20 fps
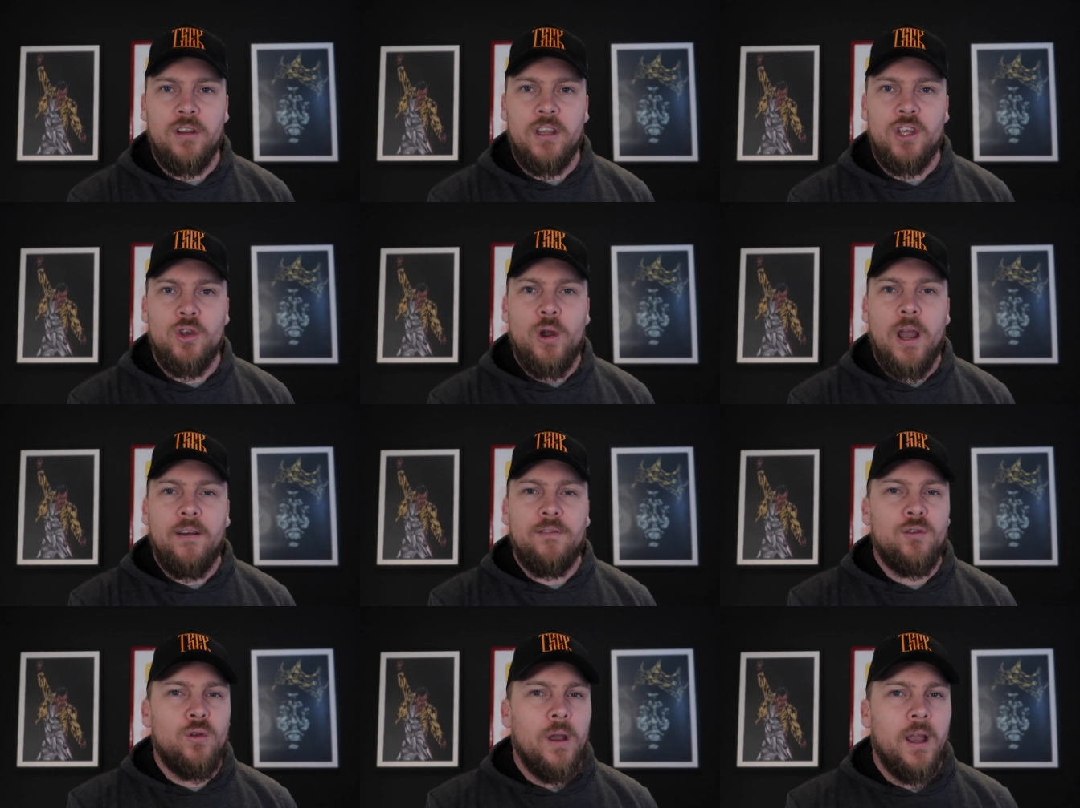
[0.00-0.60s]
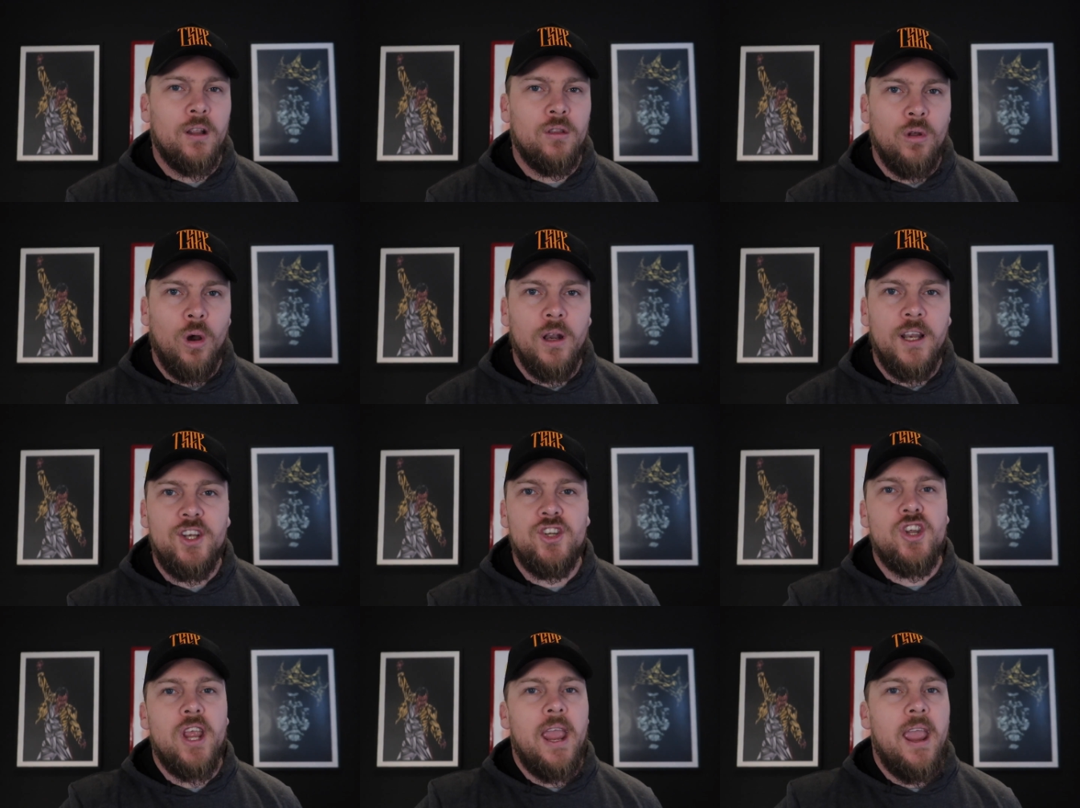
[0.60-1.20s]
you have to
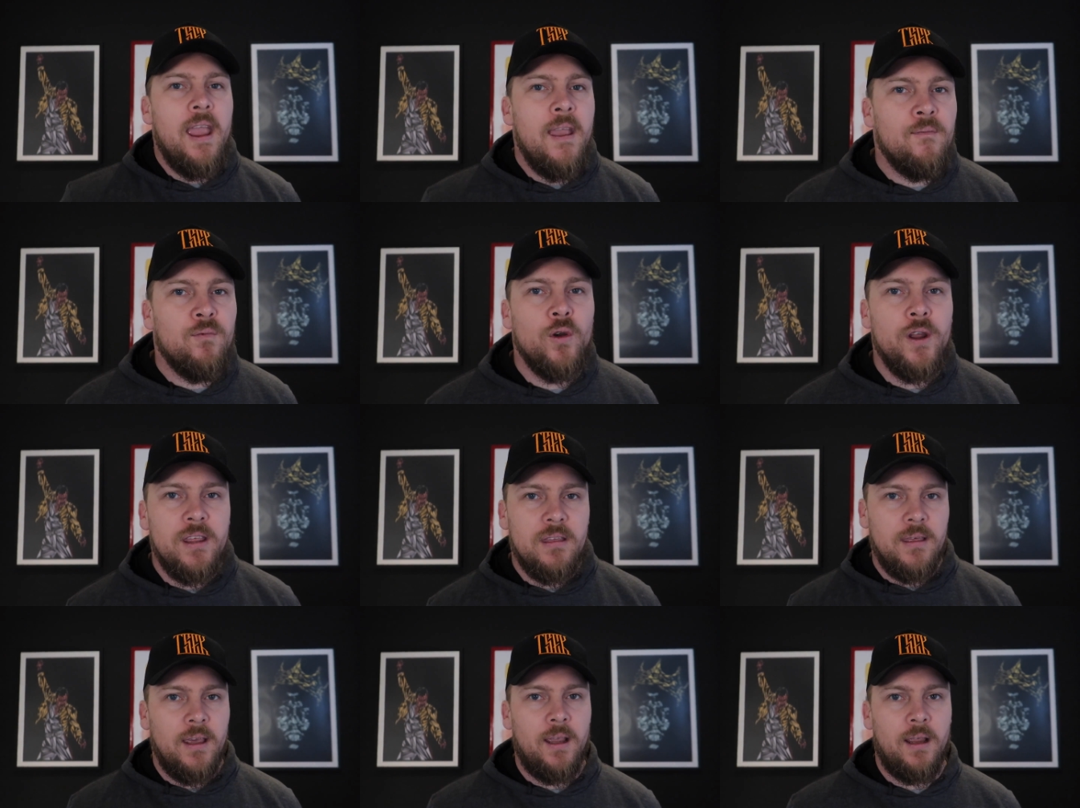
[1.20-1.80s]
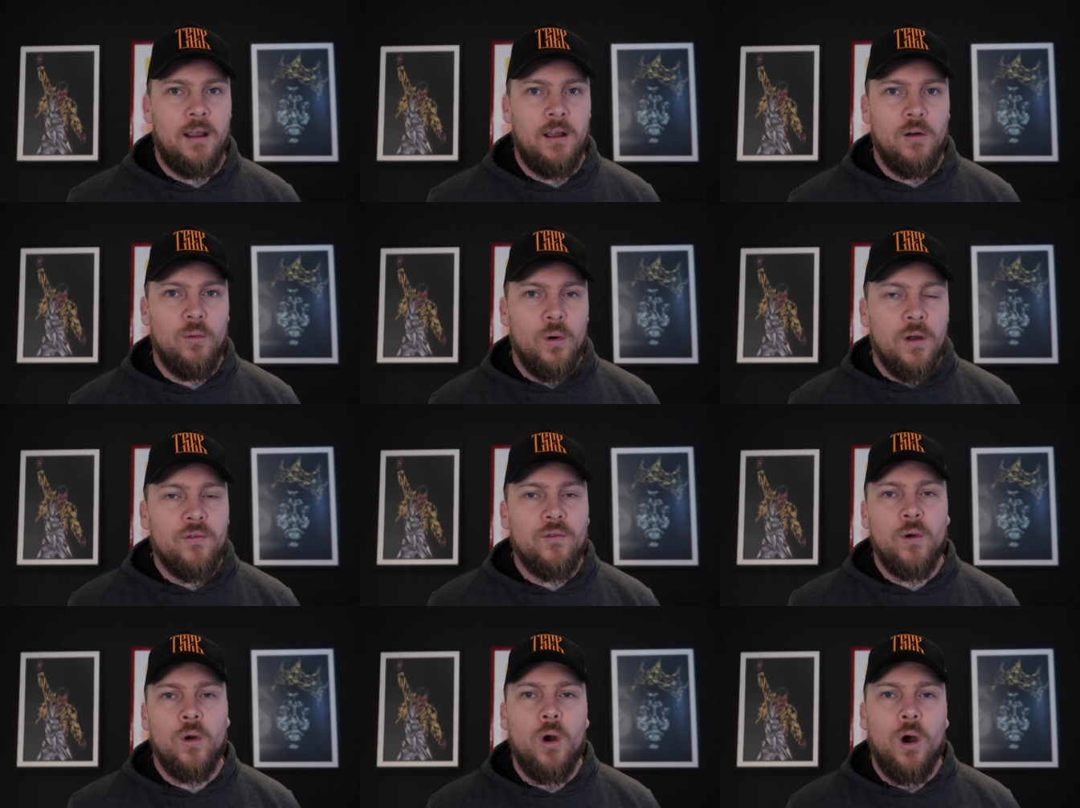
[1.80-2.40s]
acknowledge everything
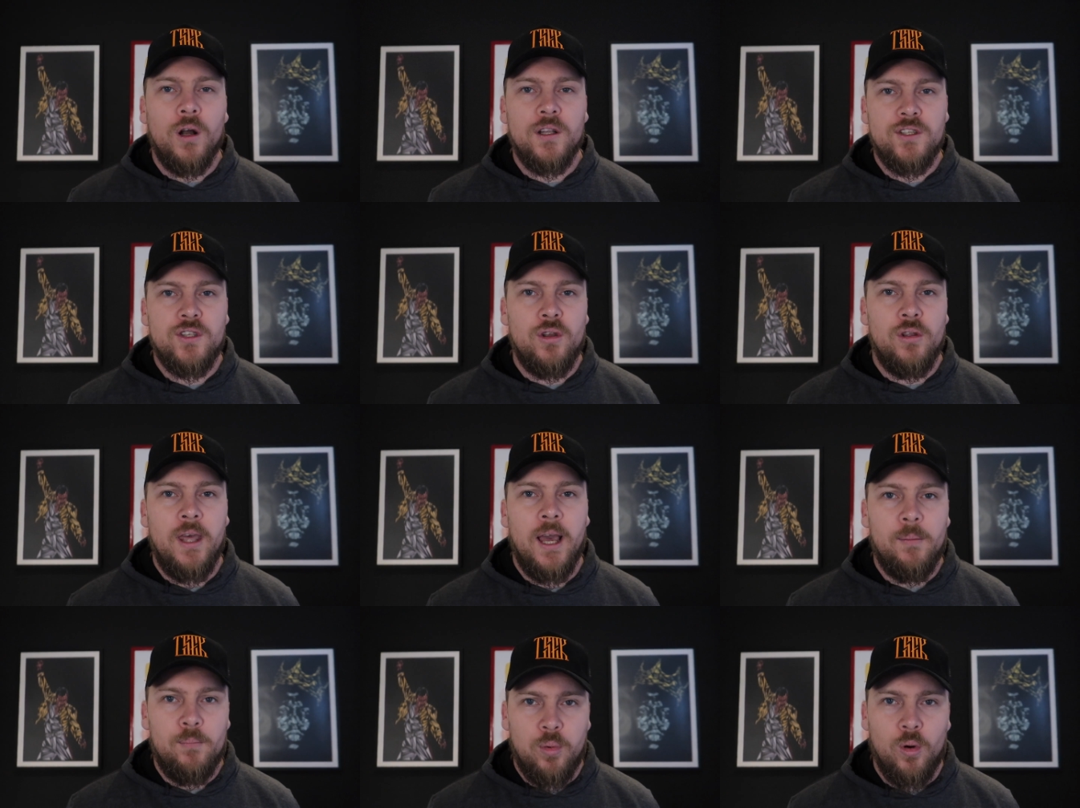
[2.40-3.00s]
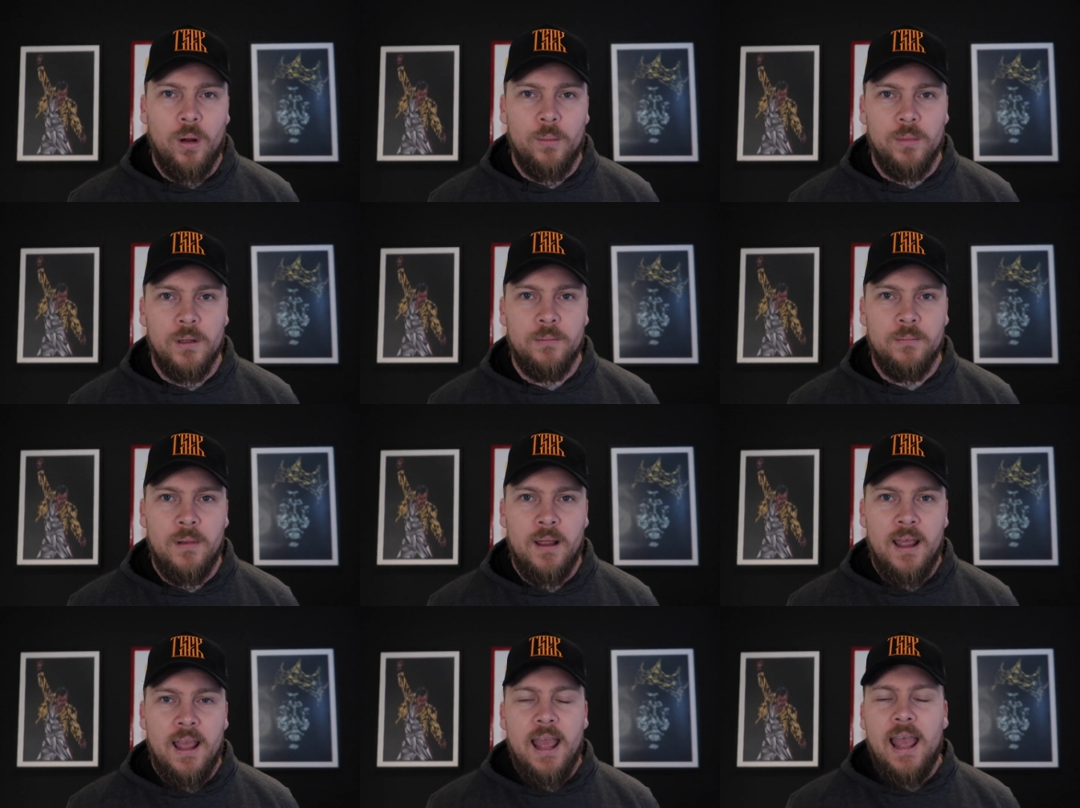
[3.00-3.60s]
with regards to that problem.